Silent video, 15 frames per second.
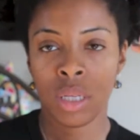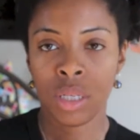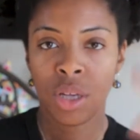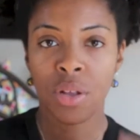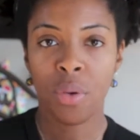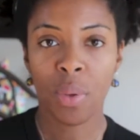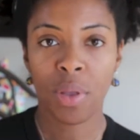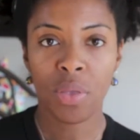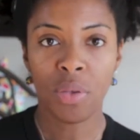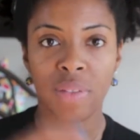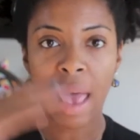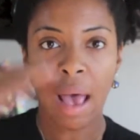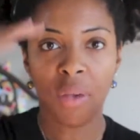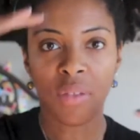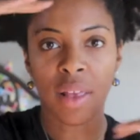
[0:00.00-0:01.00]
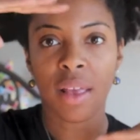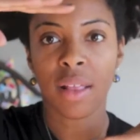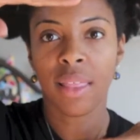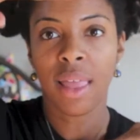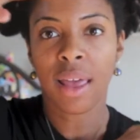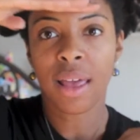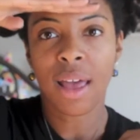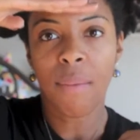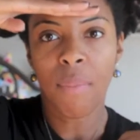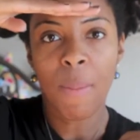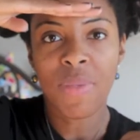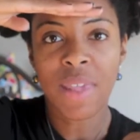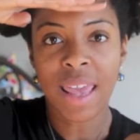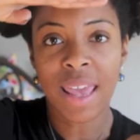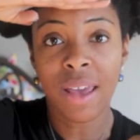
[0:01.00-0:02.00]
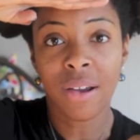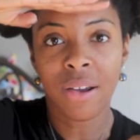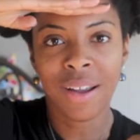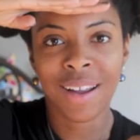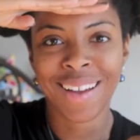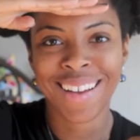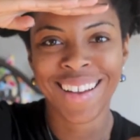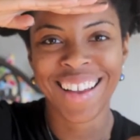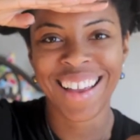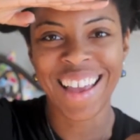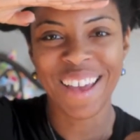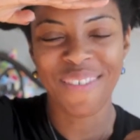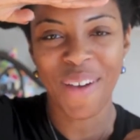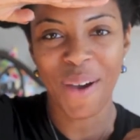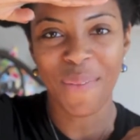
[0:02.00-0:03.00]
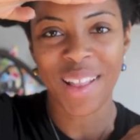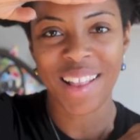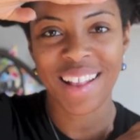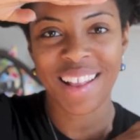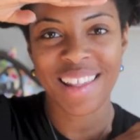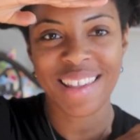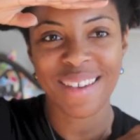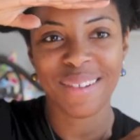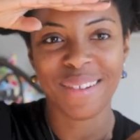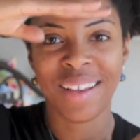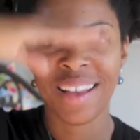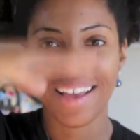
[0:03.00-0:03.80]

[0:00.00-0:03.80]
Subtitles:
you know, one of those cowls that could like come up to here if I wanted it to,